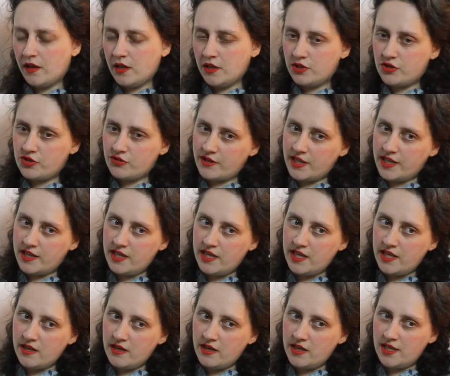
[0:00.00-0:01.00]
During
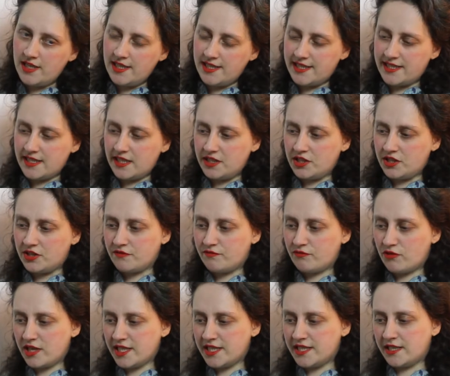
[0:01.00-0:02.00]
the early stages of
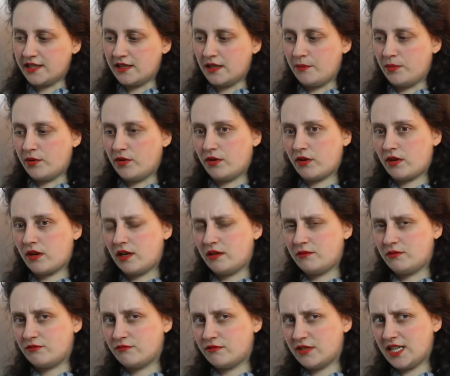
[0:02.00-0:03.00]
writing the book, I
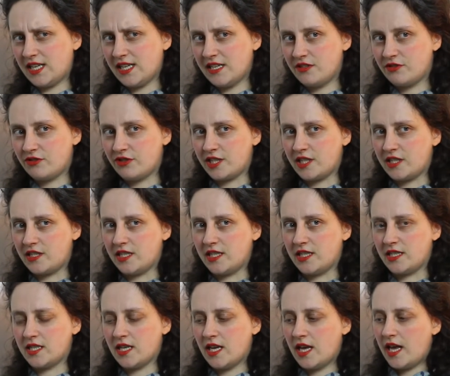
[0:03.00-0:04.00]
was really
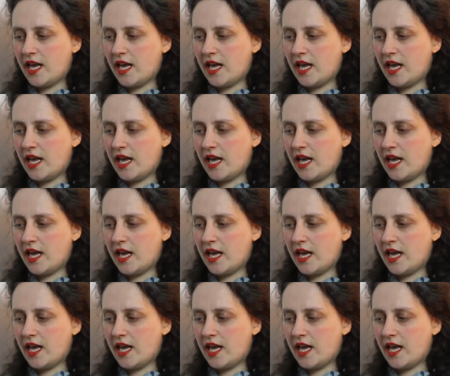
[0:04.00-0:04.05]
interested